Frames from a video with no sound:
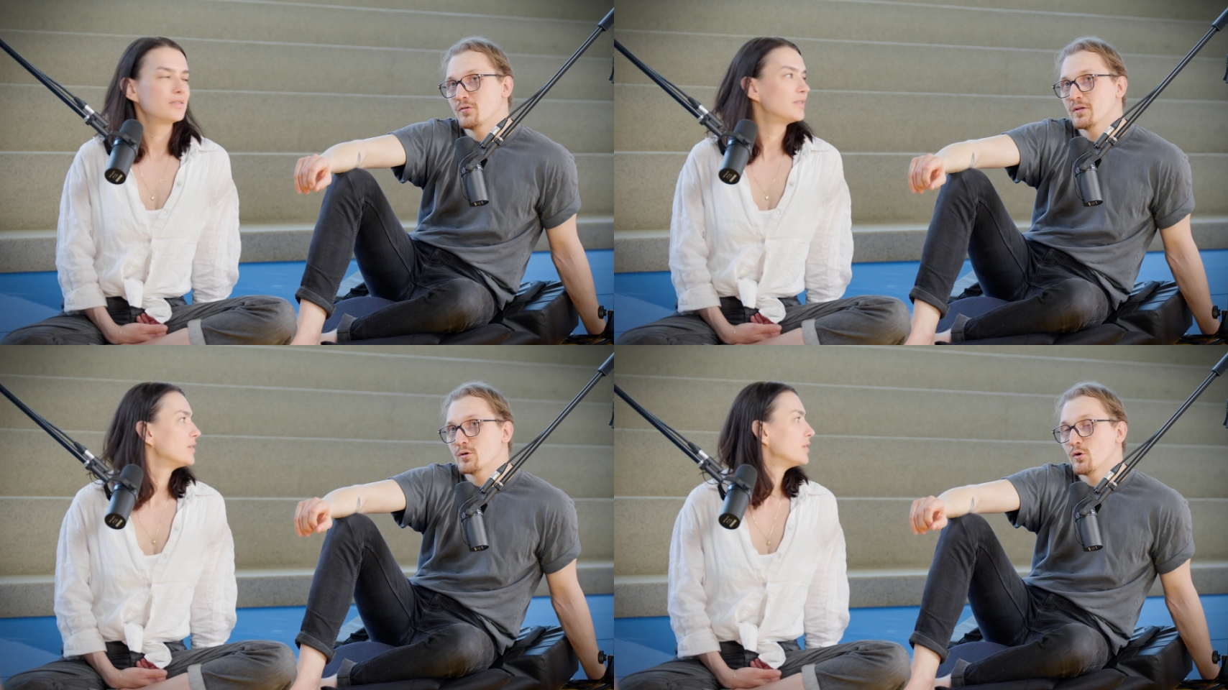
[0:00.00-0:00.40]

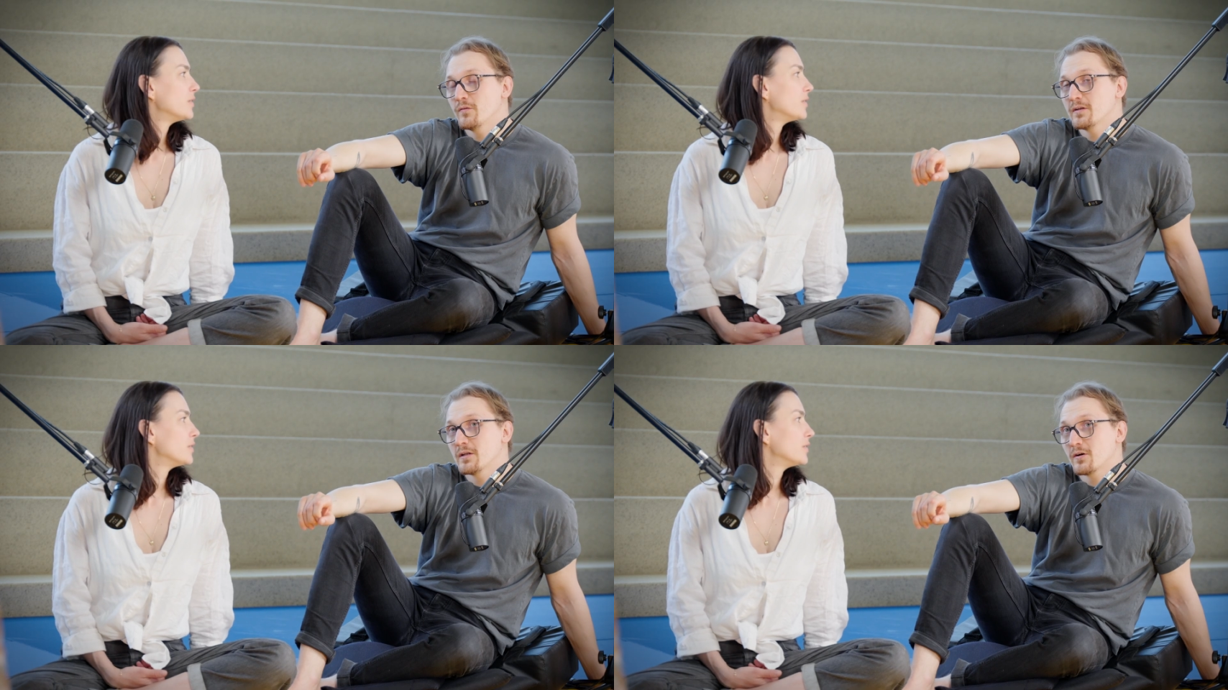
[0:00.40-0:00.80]
Speaker 1: During
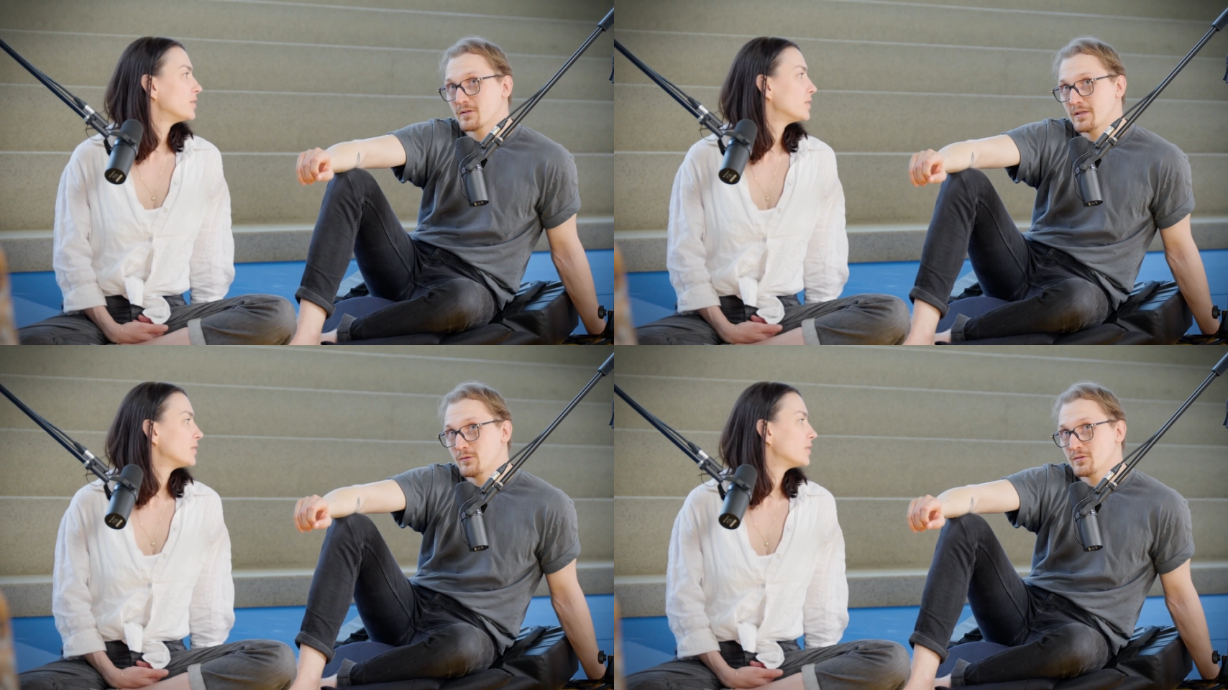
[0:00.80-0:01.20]
COVID
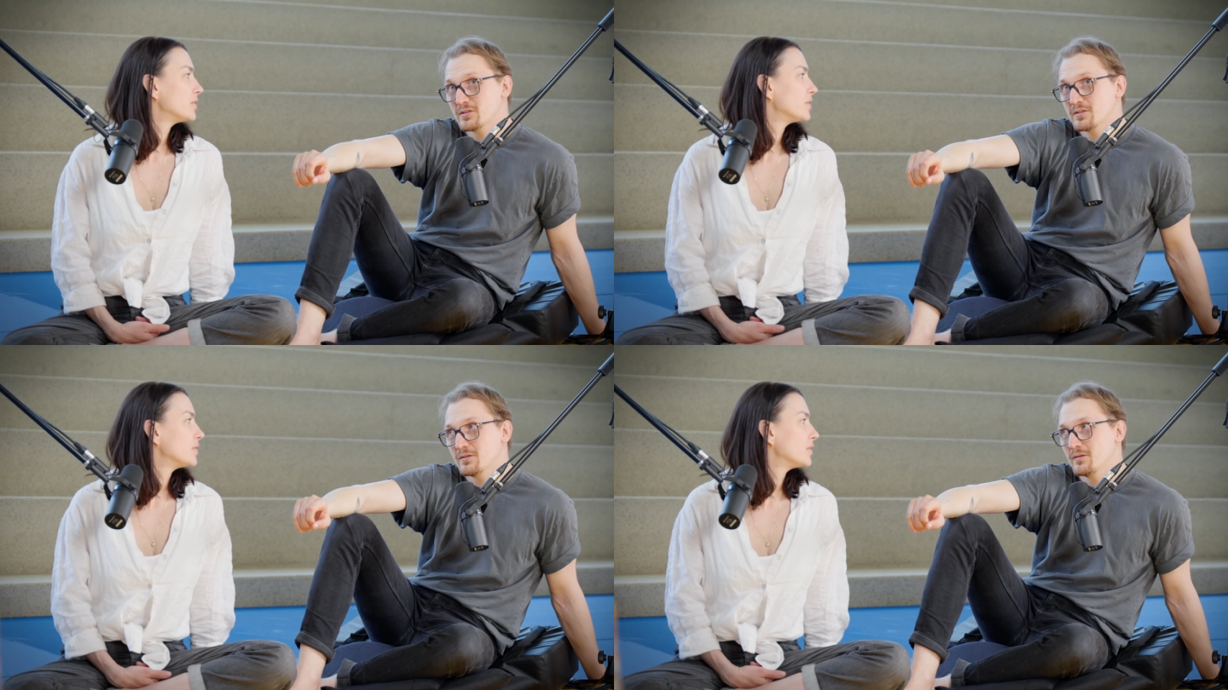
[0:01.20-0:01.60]

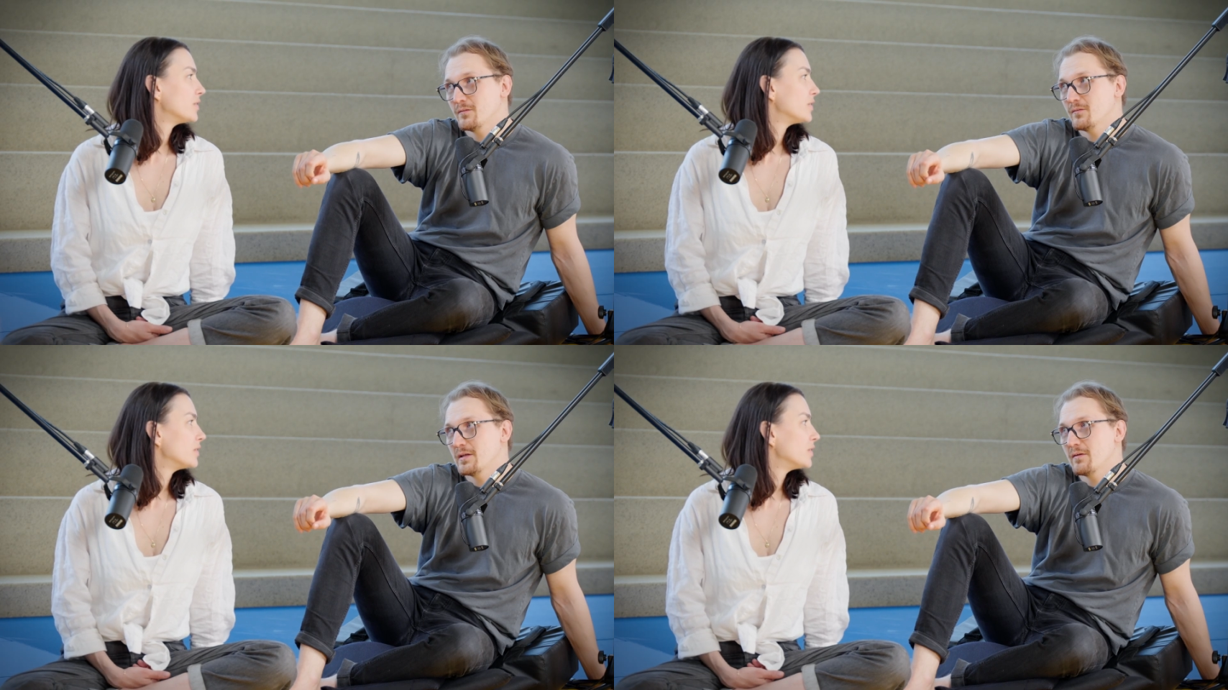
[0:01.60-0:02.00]
lockdowns,
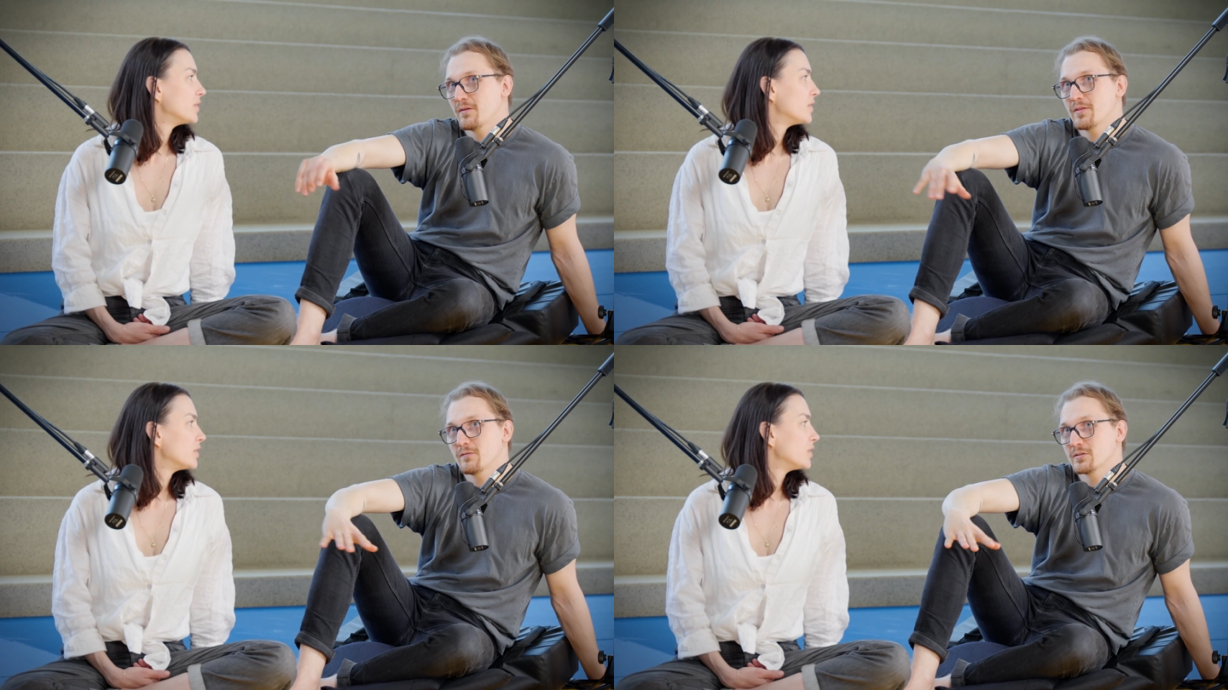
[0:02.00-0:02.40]
when
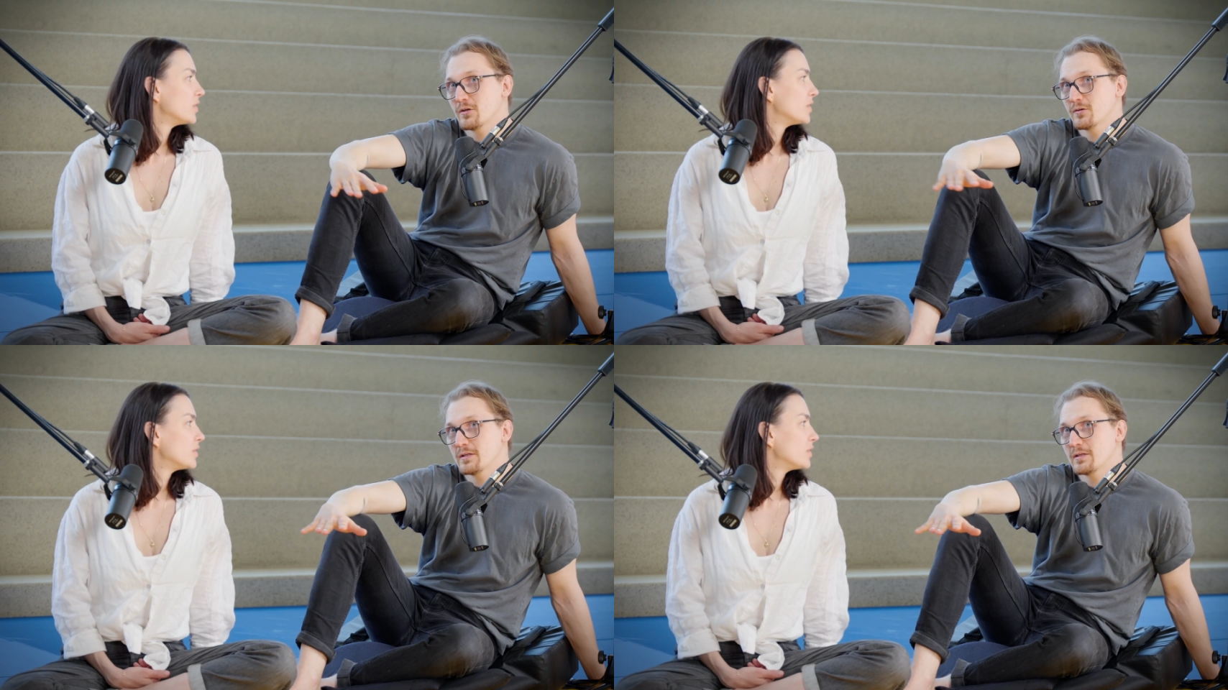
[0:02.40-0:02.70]
everything was